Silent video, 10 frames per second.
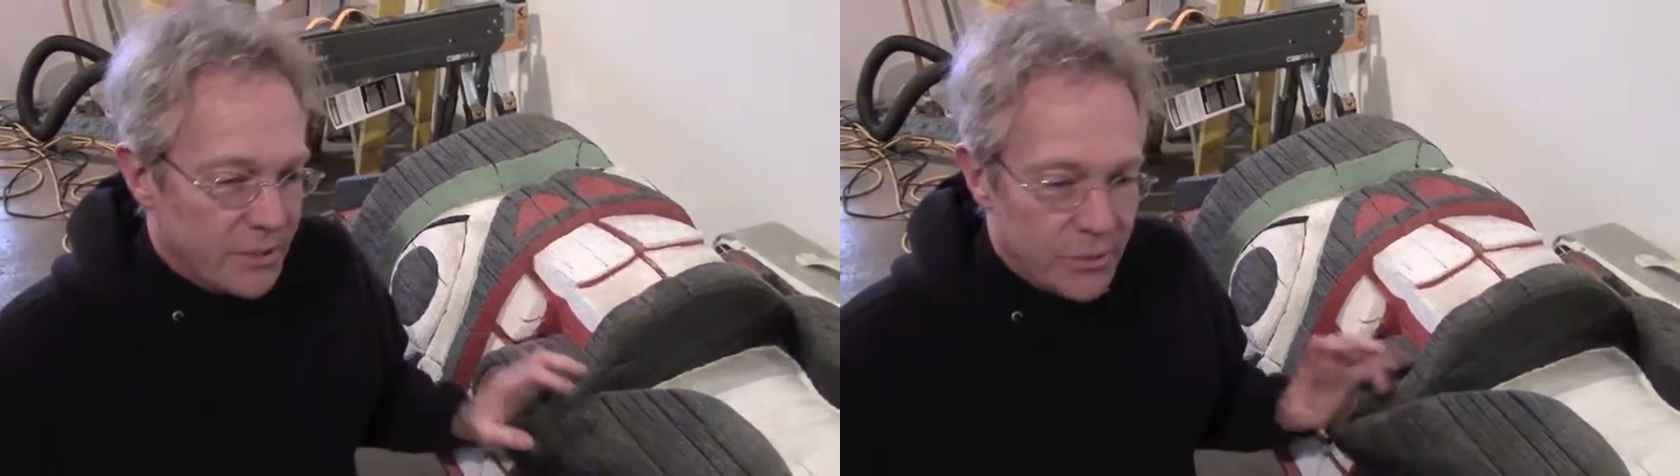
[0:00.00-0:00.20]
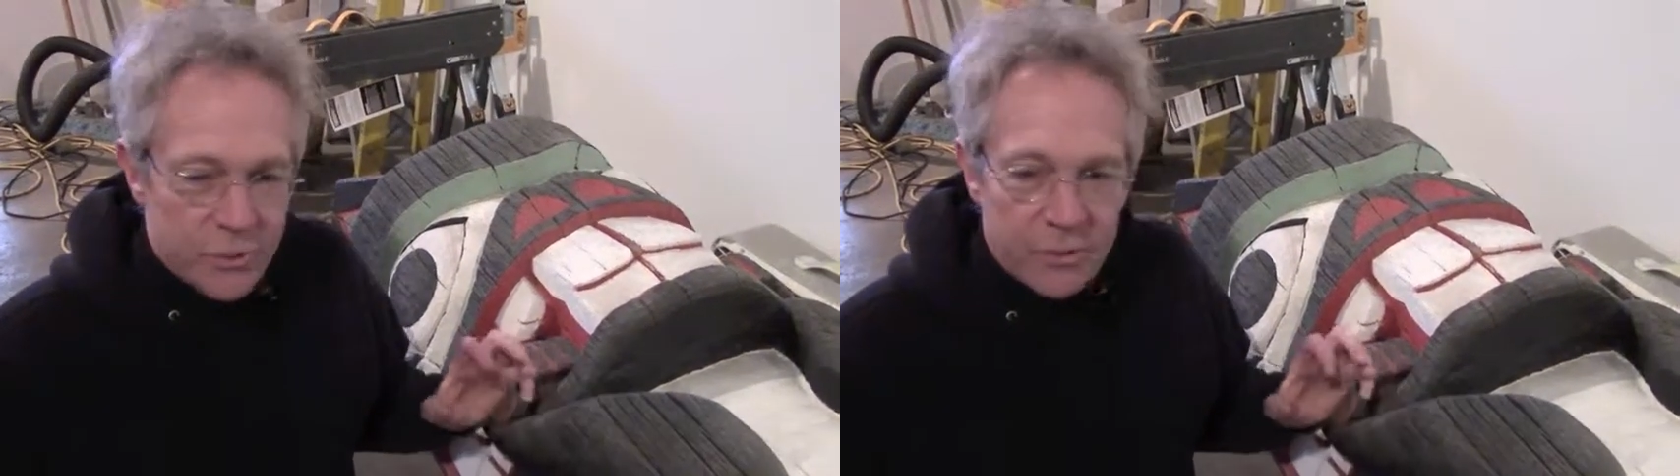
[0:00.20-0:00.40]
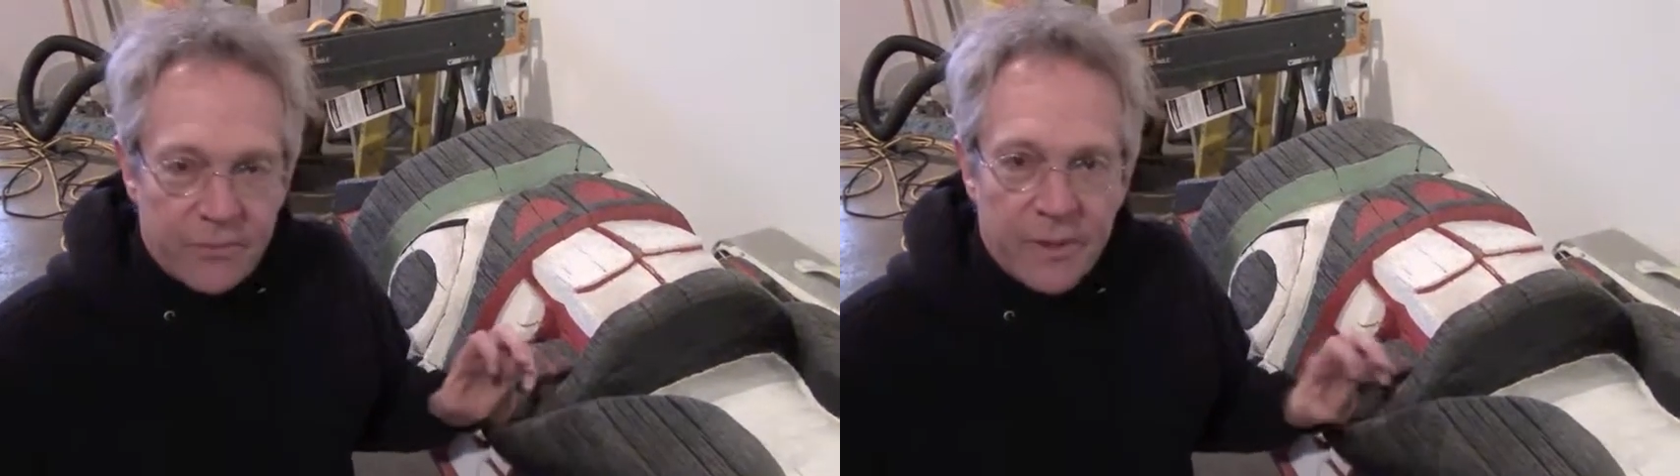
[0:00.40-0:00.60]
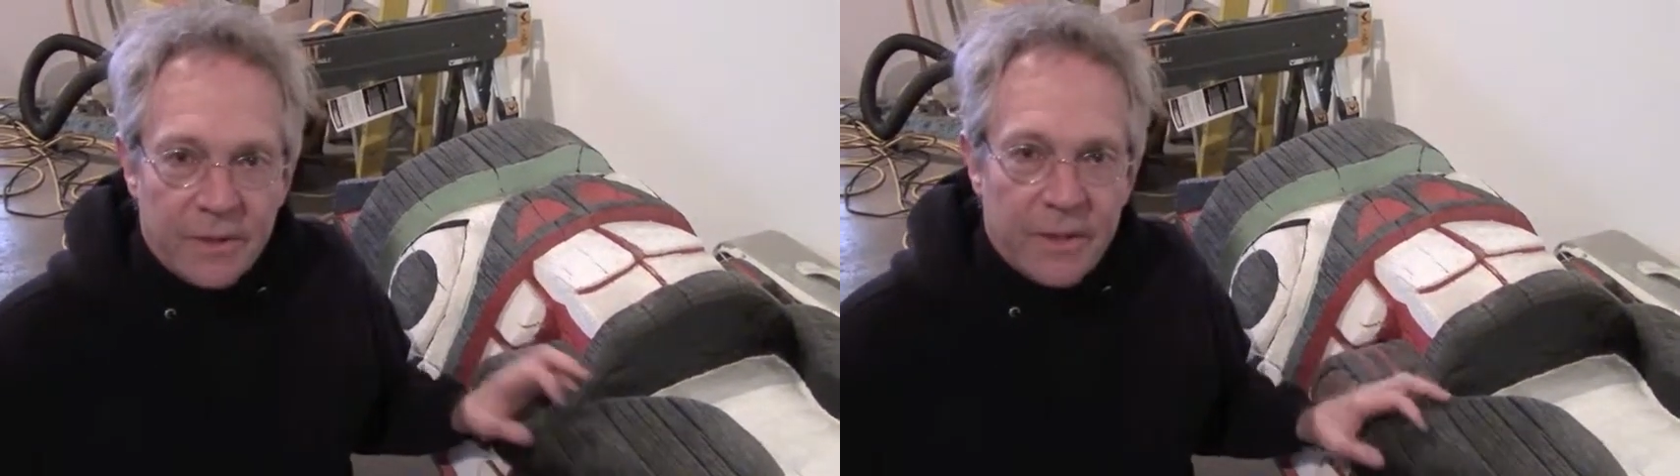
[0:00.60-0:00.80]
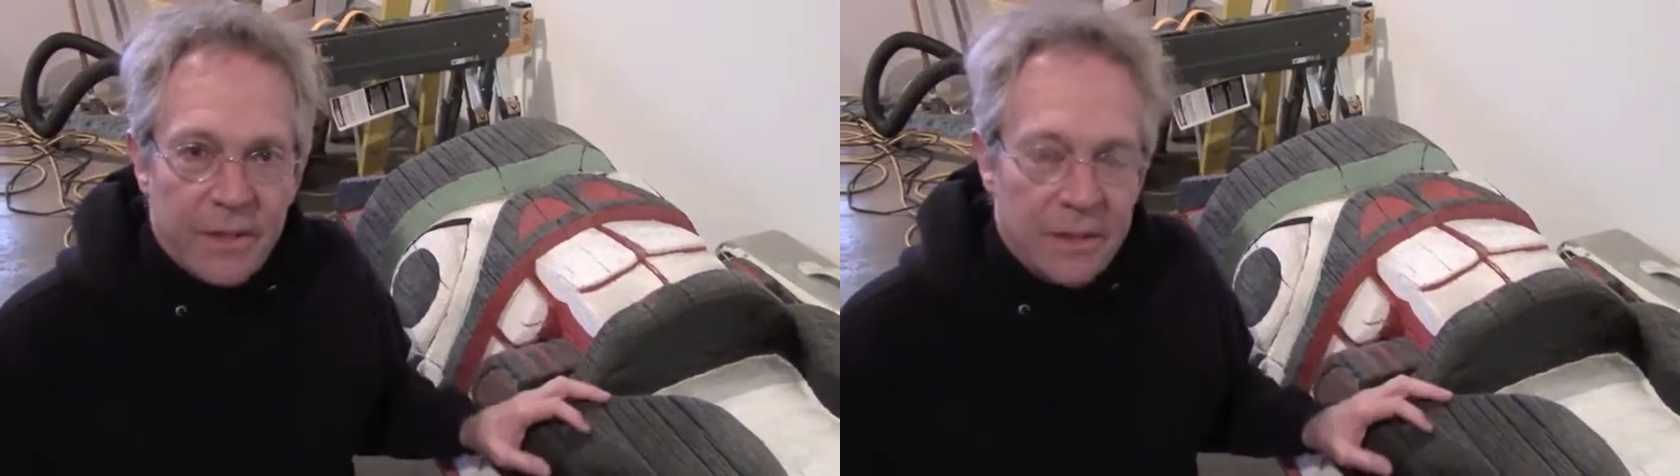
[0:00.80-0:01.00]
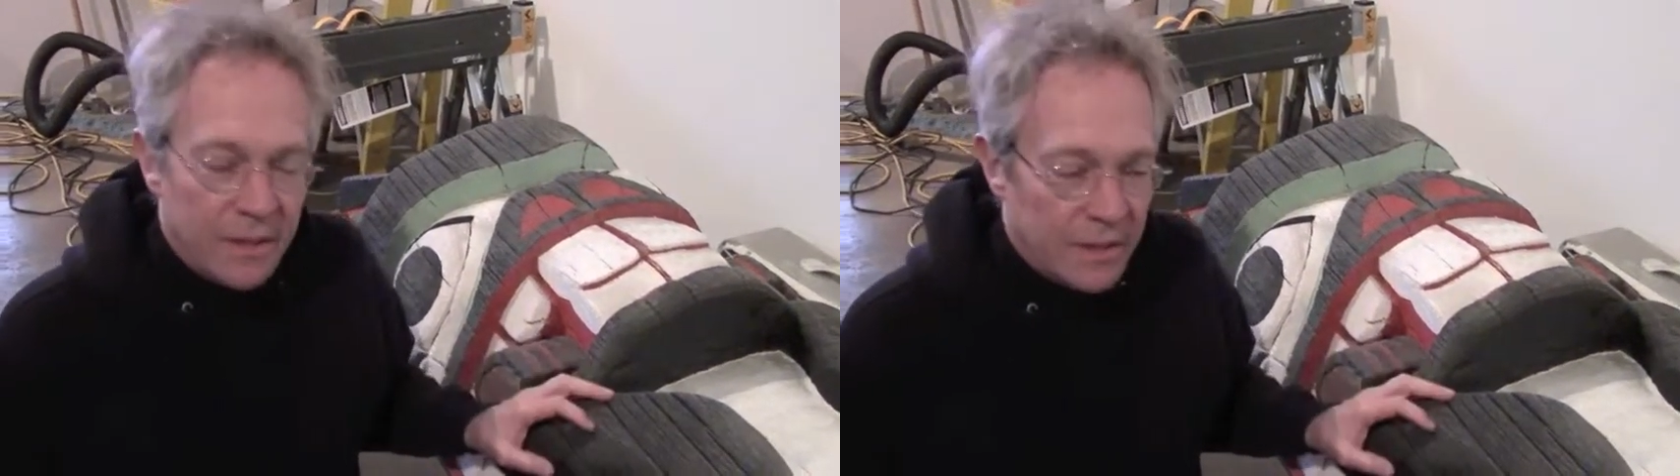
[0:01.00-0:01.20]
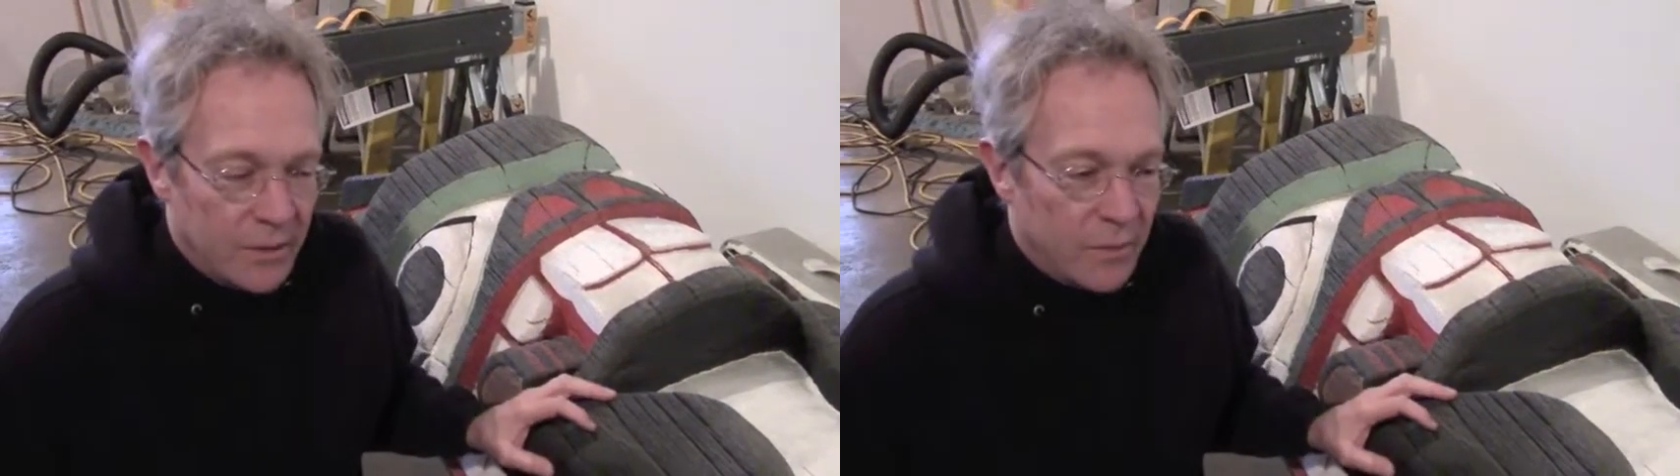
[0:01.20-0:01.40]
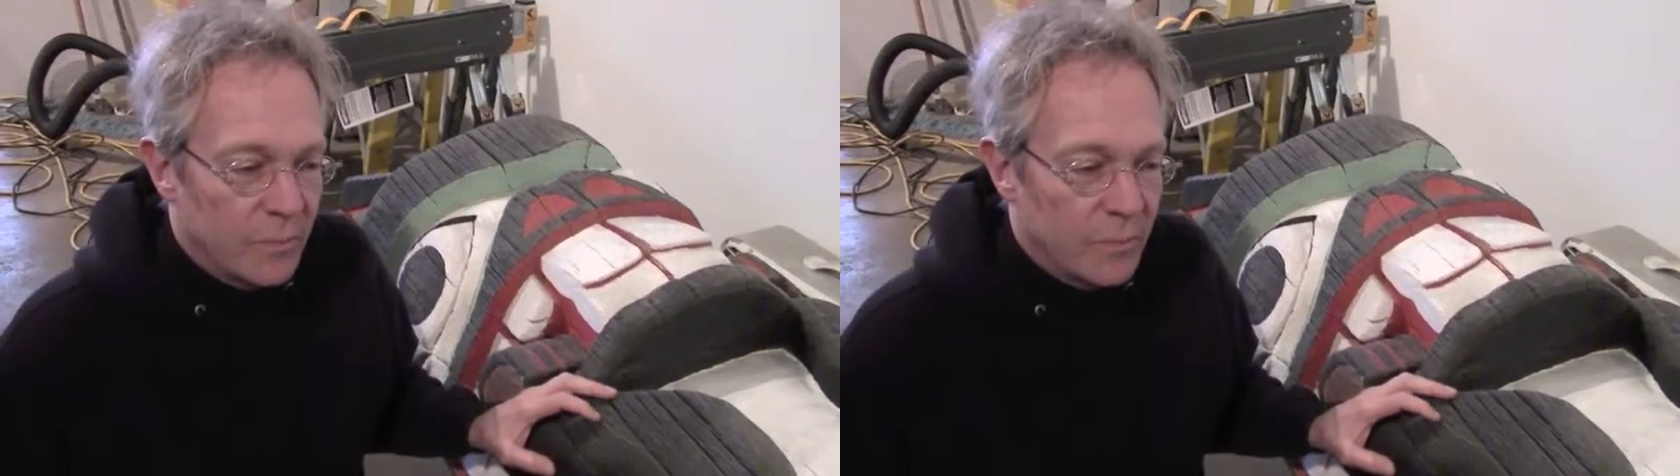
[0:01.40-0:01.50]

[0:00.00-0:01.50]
user friendly, and